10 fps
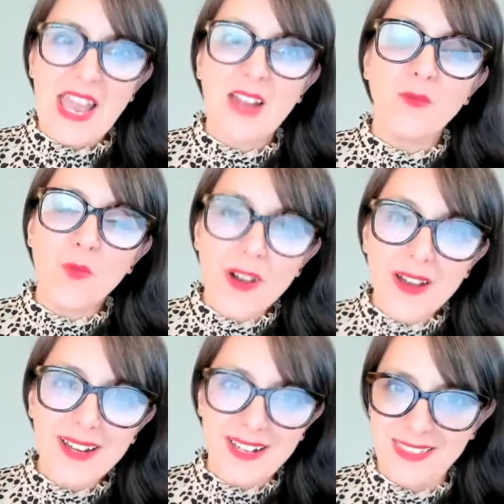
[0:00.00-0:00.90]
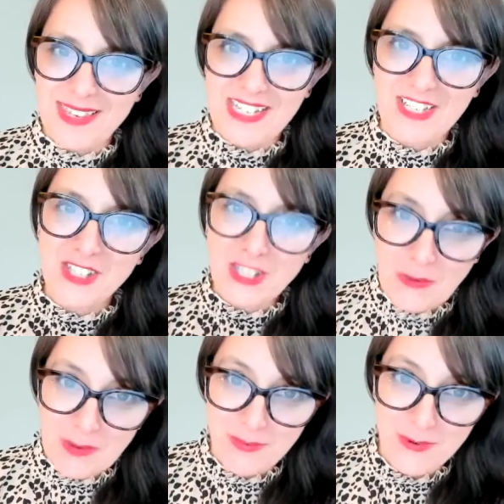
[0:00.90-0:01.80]
and why I think it's so
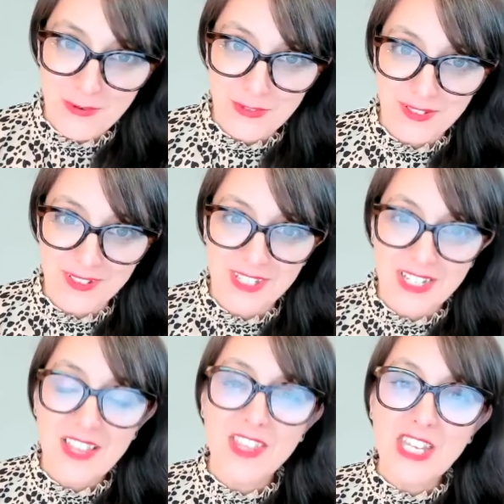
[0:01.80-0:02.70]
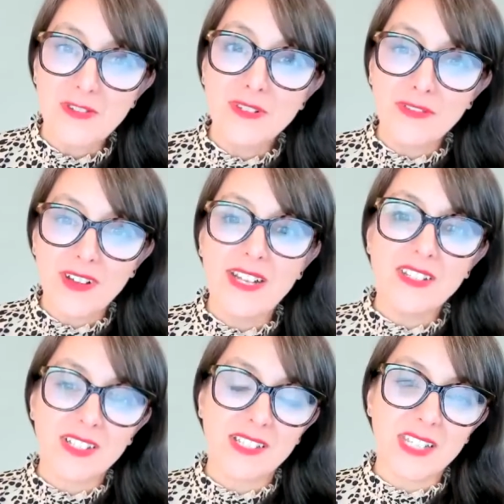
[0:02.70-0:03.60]
important that you define
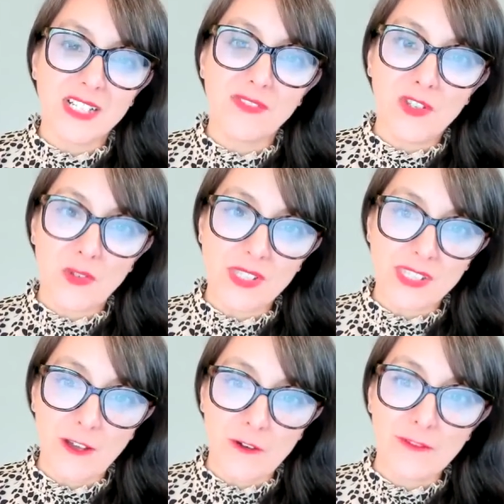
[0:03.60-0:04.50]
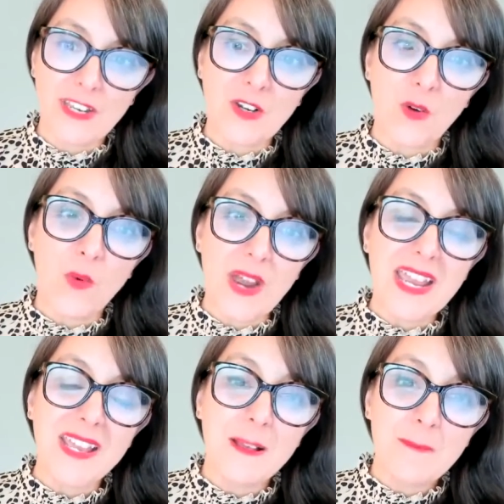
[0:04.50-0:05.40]
success for yourself in a
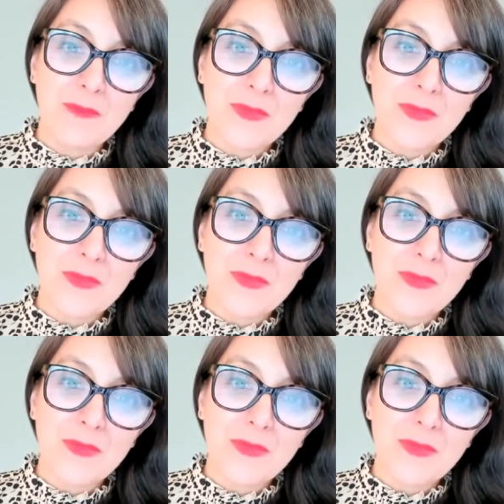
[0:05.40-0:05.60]
way